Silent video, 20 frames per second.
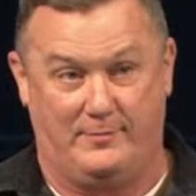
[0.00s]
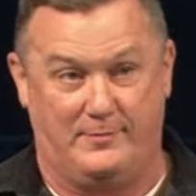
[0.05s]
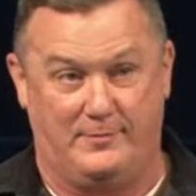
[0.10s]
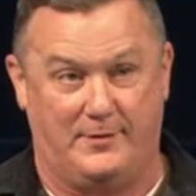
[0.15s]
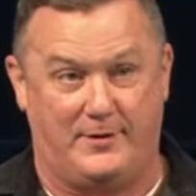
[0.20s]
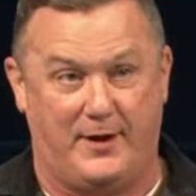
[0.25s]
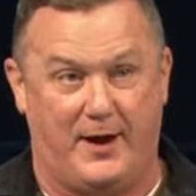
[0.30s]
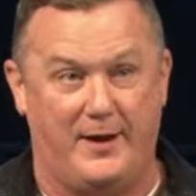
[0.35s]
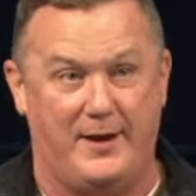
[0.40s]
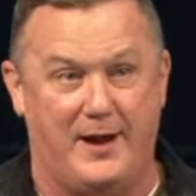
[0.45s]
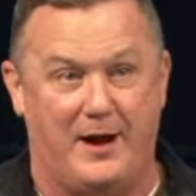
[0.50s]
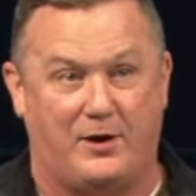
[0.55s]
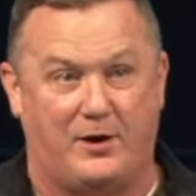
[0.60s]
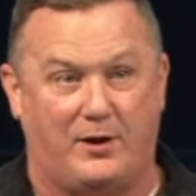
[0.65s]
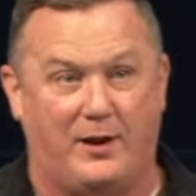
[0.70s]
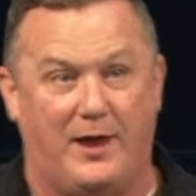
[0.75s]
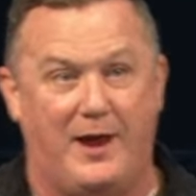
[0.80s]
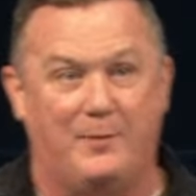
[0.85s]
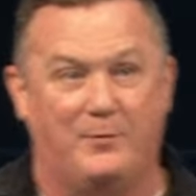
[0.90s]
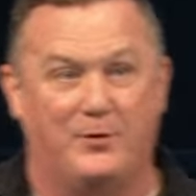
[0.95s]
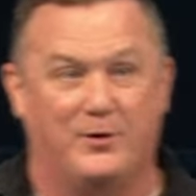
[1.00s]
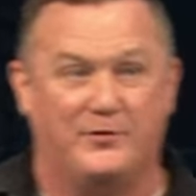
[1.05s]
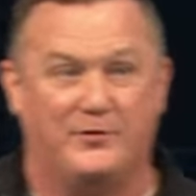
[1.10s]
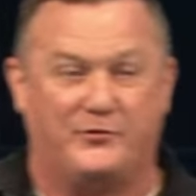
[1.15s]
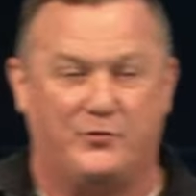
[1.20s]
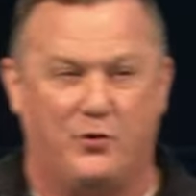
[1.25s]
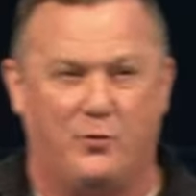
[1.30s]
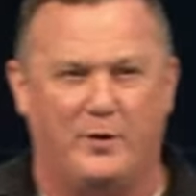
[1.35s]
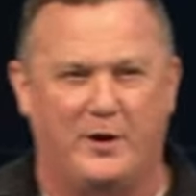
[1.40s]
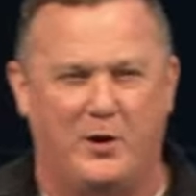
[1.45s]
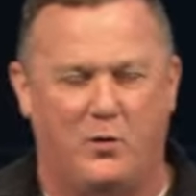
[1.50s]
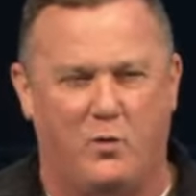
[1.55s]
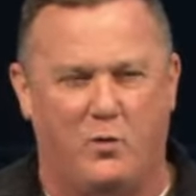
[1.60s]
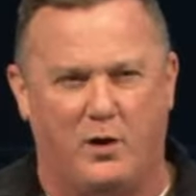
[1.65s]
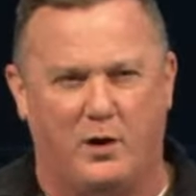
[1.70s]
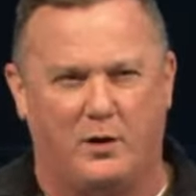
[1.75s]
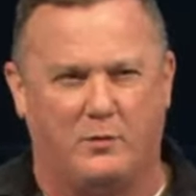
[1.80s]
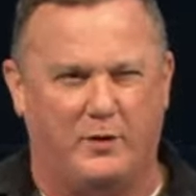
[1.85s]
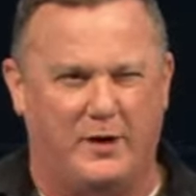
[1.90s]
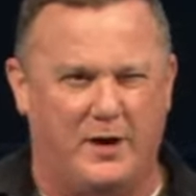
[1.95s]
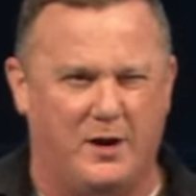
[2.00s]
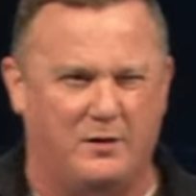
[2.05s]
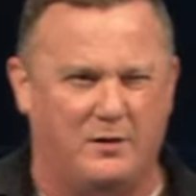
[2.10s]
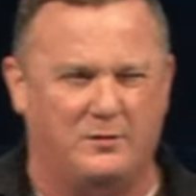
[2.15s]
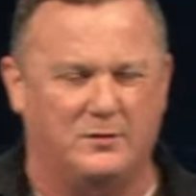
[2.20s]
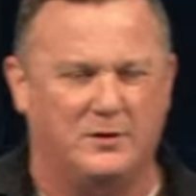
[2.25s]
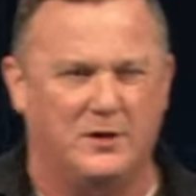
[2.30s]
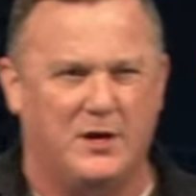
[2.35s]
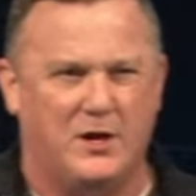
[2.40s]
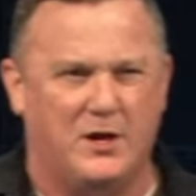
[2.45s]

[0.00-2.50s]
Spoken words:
Okay, now clamor is normally a word we don't